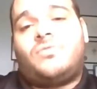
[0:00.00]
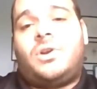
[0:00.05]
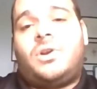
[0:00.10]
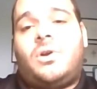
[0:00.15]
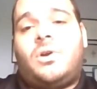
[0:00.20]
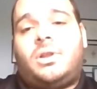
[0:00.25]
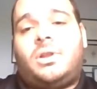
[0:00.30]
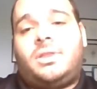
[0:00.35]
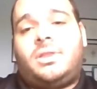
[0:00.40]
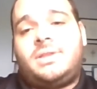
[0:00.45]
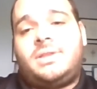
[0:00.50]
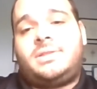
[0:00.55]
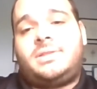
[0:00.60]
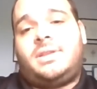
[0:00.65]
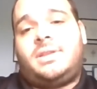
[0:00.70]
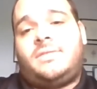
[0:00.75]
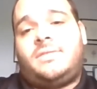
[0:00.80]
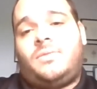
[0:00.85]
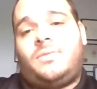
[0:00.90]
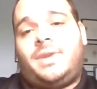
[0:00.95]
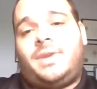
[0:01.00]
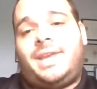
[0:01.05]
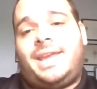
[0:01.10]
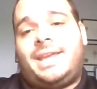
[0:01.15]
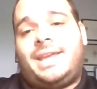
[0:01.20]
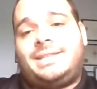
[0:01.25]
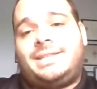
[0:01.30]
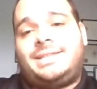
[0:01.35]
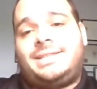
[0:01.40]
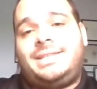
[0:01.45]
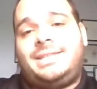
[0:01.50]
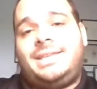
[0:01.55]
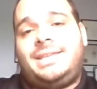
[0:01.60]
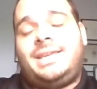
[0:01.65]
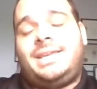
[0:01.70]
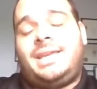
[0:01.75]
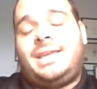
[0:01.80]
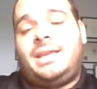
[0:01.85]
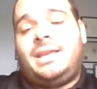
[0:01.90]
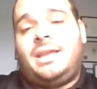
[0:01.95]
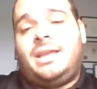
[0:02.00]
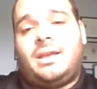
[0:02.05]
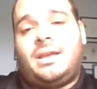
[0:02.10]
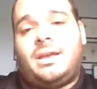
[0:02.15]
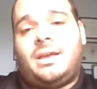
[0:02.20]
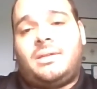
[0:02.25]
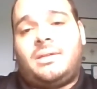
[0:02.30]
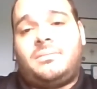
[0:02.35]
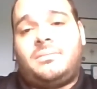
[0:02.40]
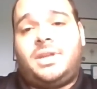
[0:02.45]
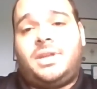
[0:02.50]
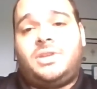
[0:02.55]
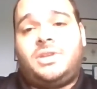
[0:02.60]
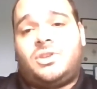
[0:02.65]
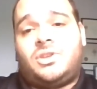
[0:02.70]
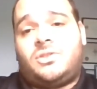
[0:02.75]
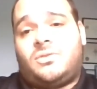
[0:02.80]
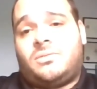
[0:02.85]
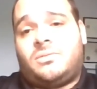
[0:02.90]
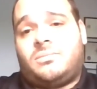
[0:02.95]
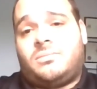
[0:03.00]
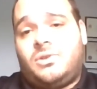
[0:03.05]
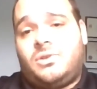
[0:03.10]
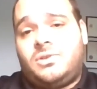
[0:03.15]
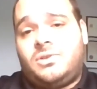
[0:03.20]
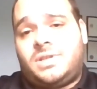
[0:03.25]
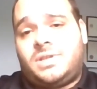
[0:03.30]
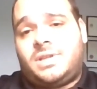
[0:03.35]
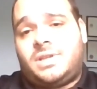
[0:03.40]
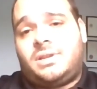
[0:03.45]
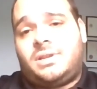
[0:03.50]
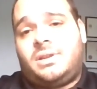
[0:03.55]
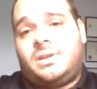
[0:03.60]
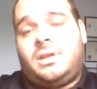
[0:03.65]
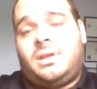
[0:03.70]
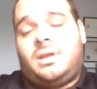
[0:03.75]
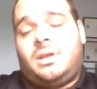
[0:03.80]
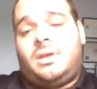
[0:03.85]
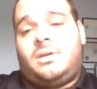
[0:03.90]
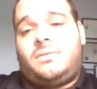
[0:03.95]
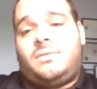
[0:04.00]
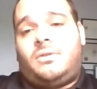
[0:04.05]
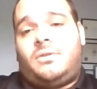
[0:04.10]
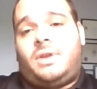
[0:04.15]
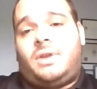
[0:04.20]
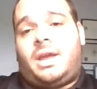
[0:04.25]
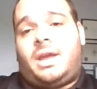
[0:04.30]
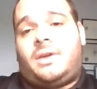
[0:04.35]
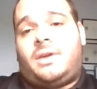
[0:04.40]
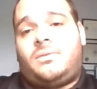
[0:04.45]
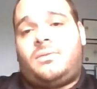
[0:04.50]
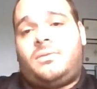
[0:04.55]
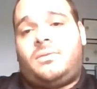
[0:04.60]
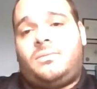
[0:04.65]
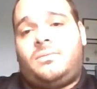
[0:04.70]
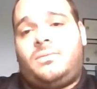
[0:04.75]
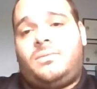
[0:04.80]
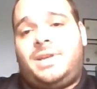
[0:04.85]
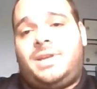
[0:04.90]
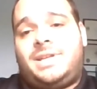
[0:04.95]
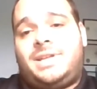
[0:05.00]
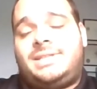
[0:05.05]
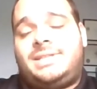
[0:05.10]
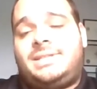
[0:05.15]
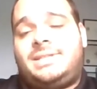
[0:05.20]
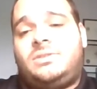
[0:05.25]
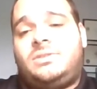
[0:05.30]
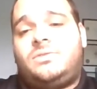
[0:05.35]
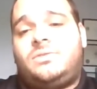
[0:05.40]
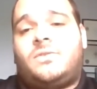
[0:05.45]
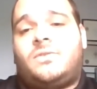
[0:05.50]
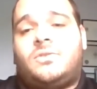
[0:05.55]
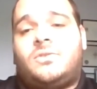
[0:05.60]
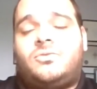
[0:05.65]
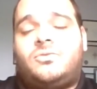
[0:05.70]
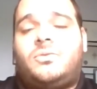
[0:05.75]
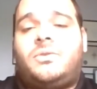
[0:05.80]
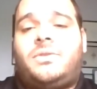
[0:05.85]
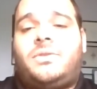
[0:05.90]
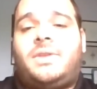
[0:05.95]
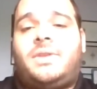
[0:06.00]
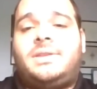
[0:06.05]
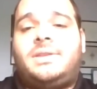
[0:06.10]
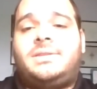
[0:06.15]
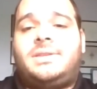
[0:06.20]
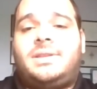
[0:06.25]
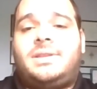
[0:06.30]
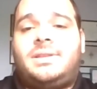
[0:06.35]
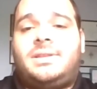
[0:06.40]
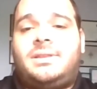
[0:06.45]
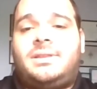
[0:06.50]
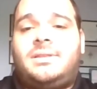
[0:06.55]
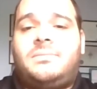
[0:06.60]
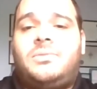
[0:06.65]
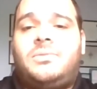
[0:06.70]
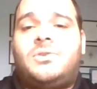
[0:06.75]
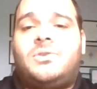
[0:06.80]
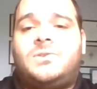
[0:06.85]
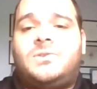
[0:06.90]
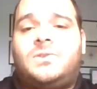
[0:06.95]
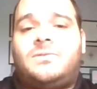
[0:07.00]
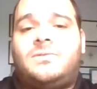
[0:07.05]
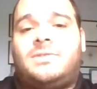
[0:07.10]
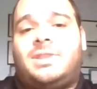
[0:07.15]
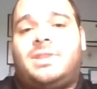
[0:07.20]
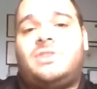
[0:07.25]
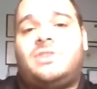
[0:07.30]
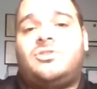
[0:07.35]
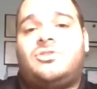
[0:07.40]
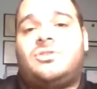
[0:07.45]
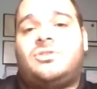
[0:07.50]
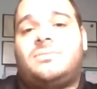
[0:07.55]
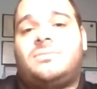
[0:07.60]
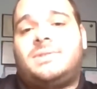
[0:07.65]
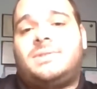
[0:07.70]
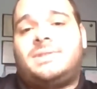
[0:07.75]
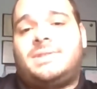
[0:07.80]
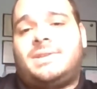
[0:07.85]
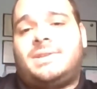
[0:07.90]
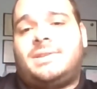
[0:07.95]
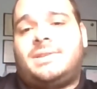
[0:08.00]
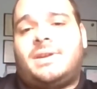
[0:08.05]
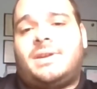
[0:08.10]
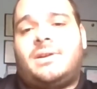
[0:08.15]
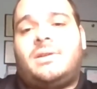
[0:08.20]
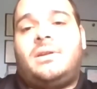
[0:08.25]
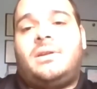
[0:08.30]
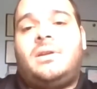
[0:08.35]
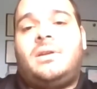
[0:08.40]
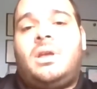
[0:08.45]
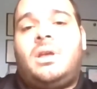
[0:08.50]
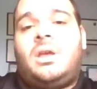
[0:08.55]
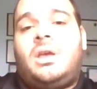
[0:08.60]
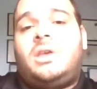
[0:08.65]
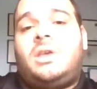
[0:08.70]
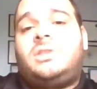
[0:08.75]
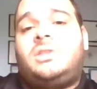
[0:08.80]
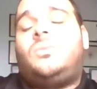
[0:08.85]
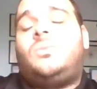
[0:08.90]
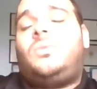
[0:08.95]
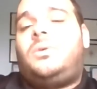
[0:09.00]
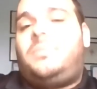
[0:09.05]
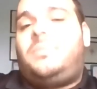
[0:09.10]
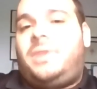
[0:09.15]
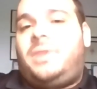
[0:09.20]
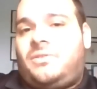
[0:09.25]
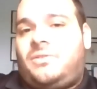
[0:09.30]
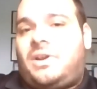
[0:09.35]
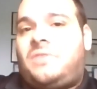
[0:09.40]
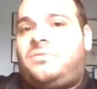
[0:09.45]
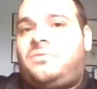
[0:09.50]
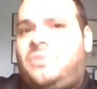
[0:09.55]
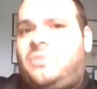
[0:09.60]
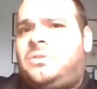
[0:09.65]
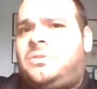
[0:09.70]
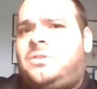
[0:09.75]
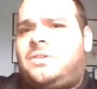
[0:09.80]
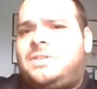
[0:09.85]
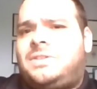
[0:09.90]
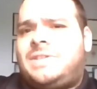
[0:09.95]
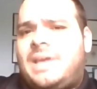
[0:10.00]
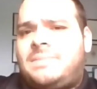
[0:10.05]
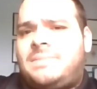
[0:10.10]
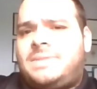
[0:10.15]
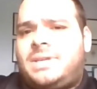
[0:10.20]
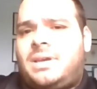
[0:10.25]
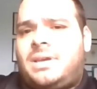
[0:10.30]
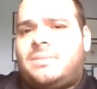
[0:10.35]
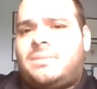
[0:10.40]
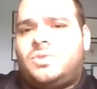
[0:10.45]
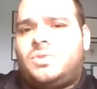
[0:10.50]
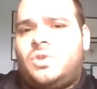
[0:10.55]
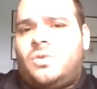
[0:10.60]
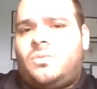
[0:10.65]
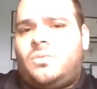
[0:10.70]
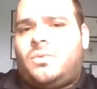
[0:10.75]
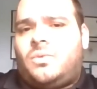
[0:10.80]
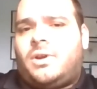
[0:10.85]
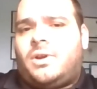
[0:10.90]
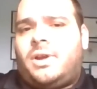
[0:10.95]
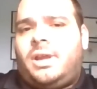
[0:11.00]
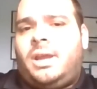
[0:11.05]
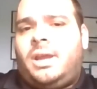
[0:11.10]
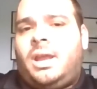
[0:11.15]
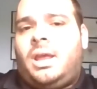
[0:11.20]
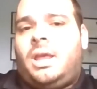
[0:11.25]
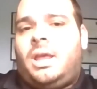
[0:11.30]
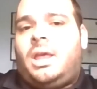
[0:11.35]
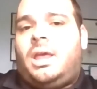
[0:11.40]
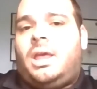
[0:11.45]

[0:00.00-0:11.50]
Regardless, if we can't see each other in person, for now, we could still do virtual things and the personal relationship is still there. So we'll be around for a long time to come, don't worry.